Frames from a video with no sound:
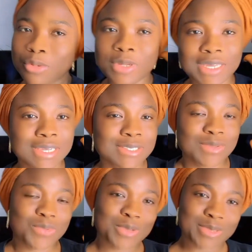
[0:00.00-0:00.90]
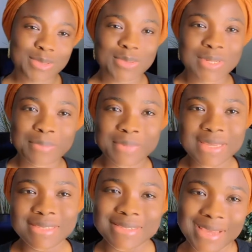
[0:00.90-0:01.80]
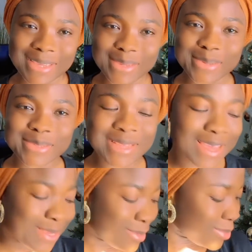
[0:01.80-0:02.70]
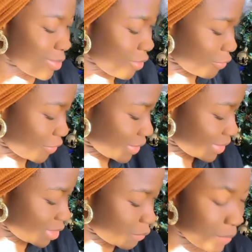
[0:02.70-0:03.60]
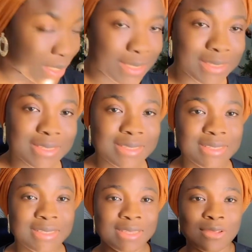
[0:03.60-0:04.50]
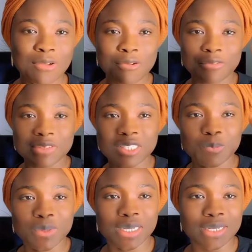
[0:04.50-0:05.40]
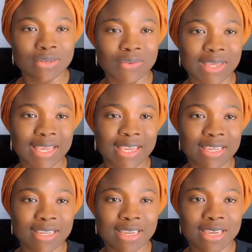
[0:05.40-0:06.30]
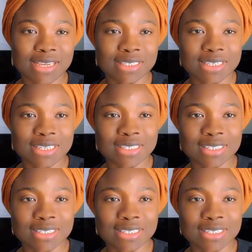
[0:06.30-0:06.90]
in case you want to know the pins I use office pin. Okay, here is it,